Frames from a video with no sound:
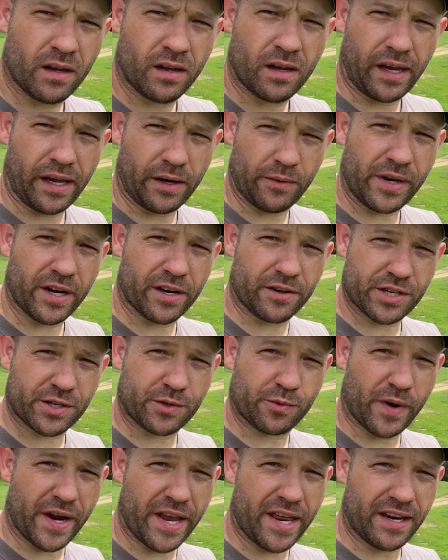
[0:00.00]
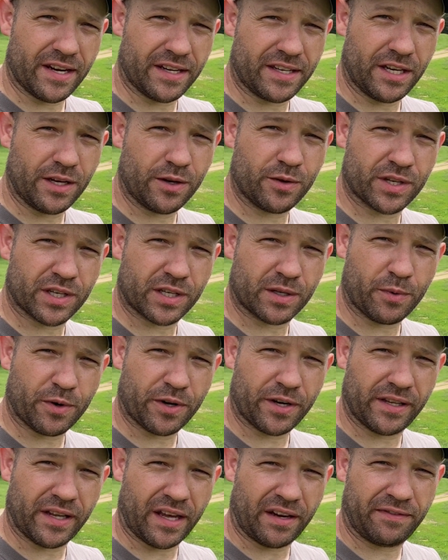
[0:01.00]
And we are just waiting to use it to put
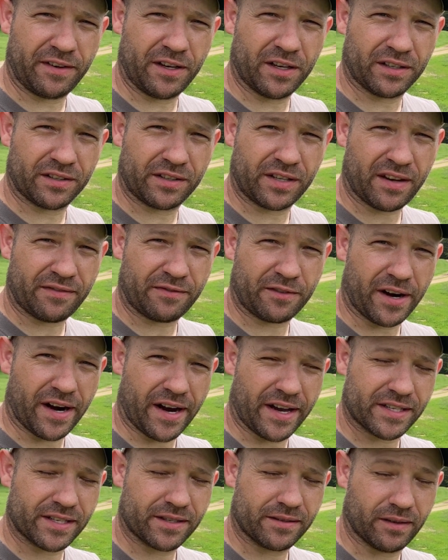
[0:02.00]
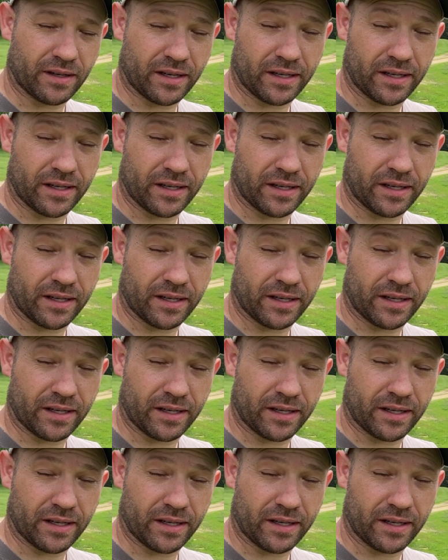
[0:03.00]
in that field of Teff grass.